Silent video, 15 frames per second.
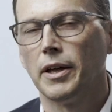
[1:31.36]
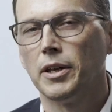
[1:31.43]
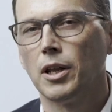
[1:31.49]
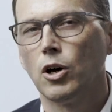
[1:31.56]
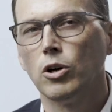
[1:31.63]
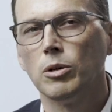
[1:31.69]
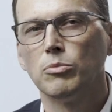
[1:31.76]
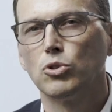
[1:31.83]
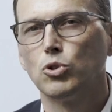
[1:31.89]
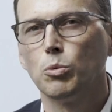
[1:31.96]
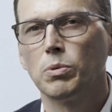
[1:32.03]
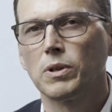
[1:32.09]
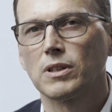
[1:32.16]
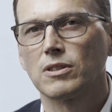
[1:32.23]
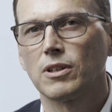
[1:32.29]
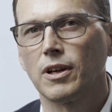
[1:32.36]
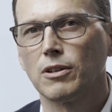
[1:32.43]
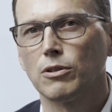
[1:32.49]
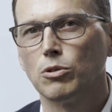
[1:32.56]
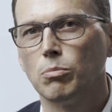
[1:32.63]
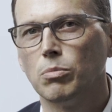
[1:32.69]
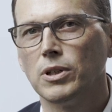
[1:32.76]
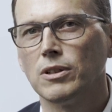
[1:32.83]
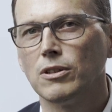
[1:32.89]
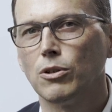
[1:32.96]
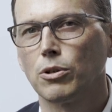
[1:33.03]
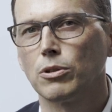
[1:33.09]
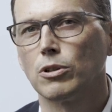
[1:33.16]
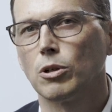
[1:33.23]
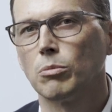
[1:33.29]
and now I'm super excited to bring
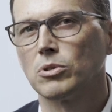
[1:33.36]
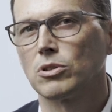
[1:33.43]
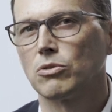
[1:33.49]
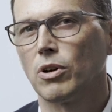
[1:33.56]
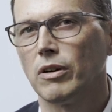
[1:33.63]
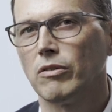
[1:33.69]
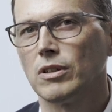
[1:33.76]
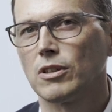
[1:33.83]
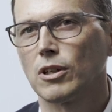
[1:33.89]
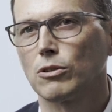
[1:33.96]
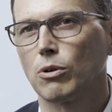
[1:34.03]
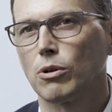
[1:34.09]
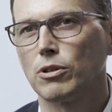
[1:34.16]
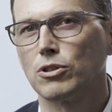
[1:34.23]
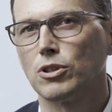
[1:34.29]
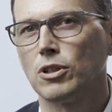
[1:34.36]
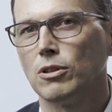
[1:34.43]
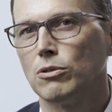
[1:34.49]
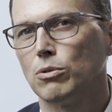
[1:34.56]
the autonomous driving technology